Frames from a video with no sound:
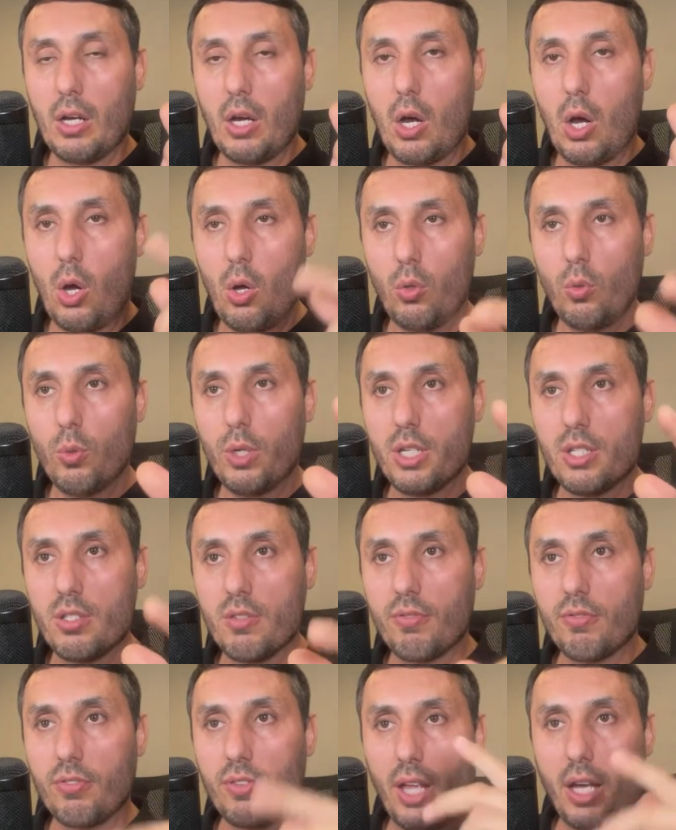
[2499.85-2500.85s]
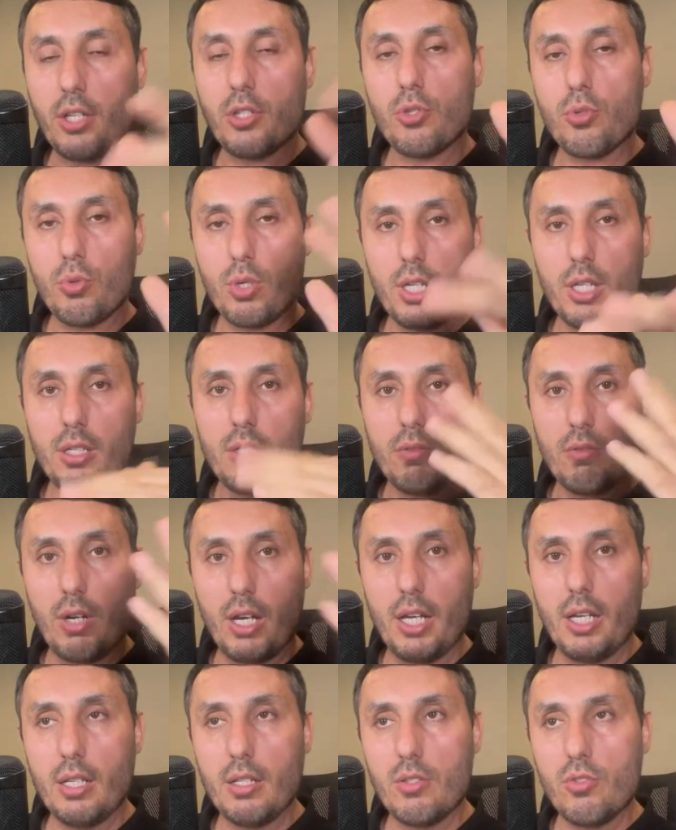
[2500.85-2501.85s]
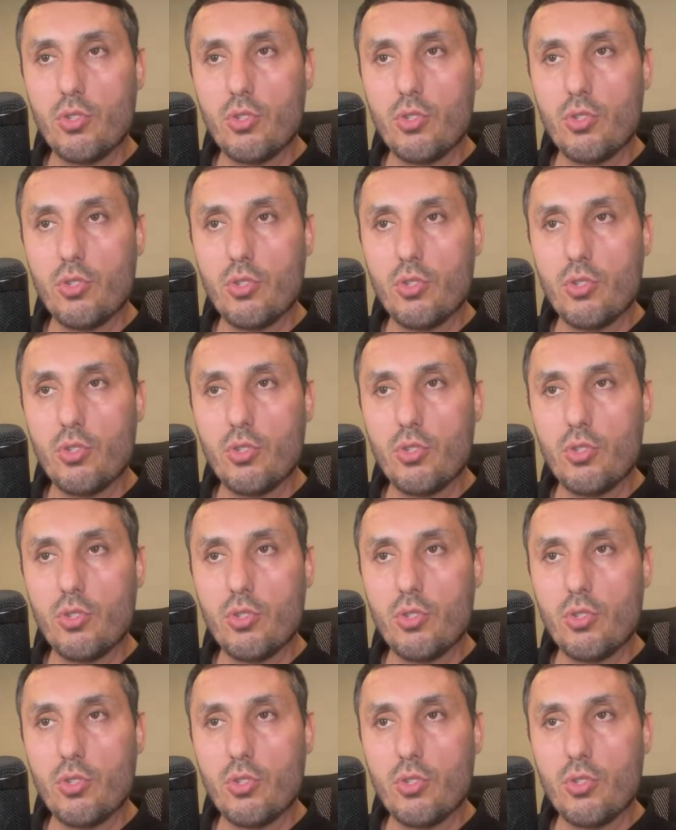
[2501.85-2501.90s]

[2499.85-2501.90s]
always fluctuate, right?